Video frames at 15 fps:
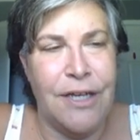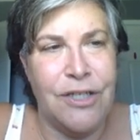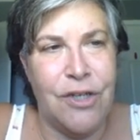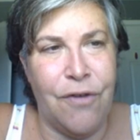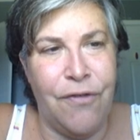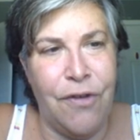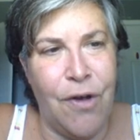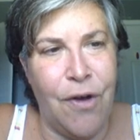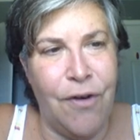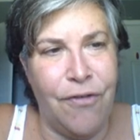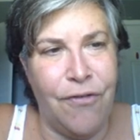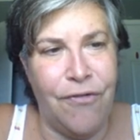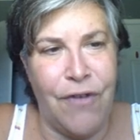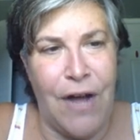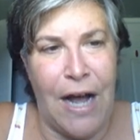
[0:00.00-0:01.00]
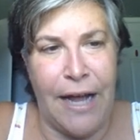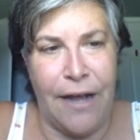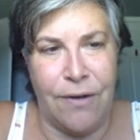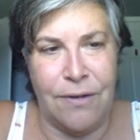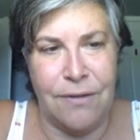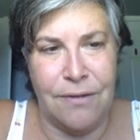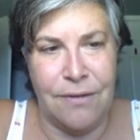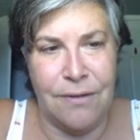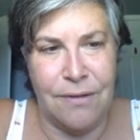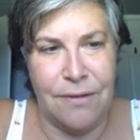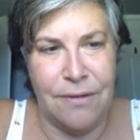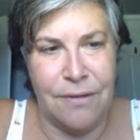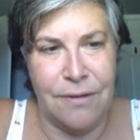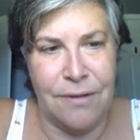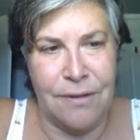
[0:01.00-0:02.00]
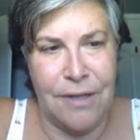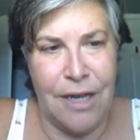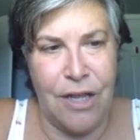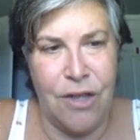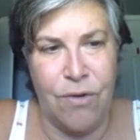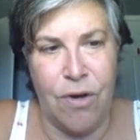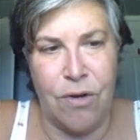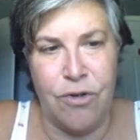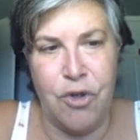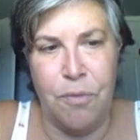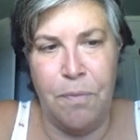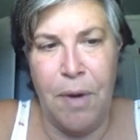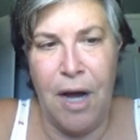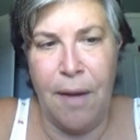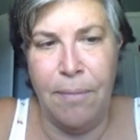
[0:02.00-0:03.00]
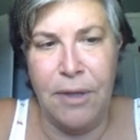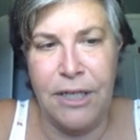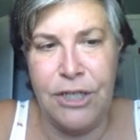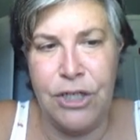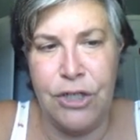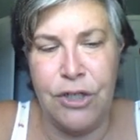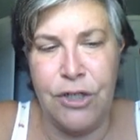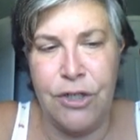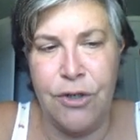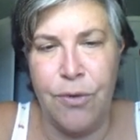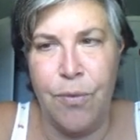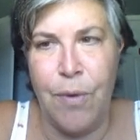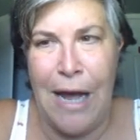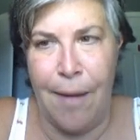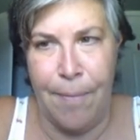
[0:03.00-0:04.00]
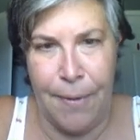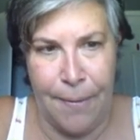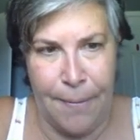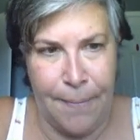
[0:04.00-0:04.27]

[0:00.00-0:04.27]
So if you go to File and you go to Publish to Web,